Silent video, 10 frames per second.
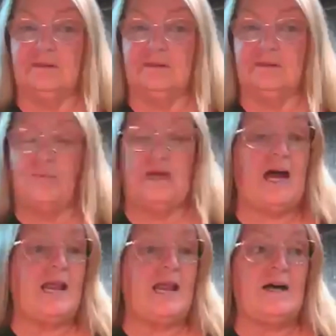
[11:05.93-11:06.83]
When
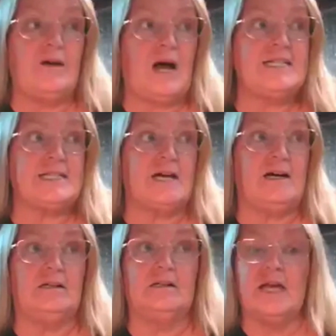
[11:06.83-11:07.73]
I
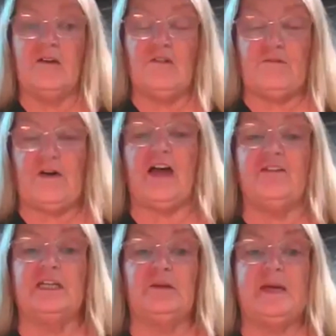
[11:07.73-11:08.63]
saw
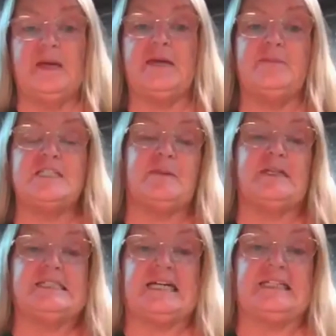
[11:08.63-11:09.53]
5 little babies
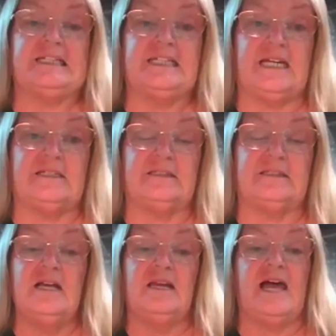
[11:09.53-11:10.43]
being
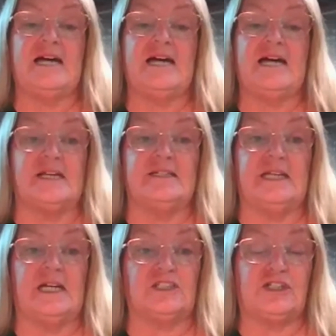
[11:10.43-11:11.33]
dedicated last
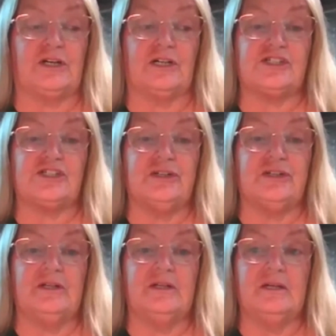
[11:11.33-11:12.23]
Sunday at church,
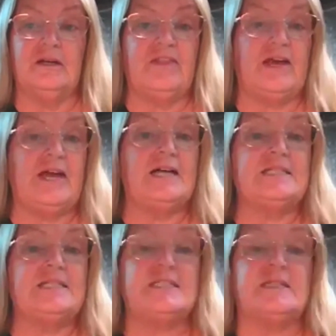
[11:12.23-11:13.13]
they
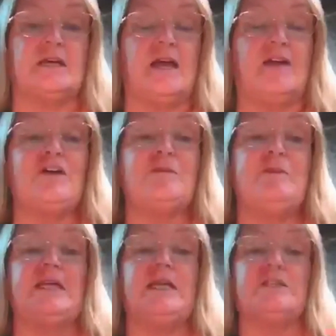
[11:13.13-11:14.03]
asked
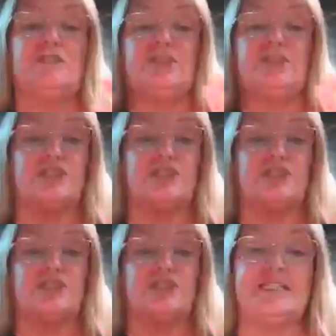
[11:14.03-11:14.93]
everybody in the church
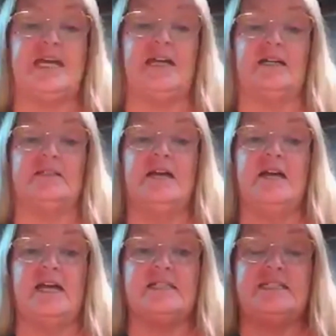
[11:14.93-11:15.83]
to stand
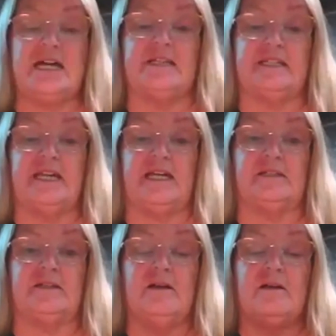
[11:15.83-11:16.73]
and dedicate,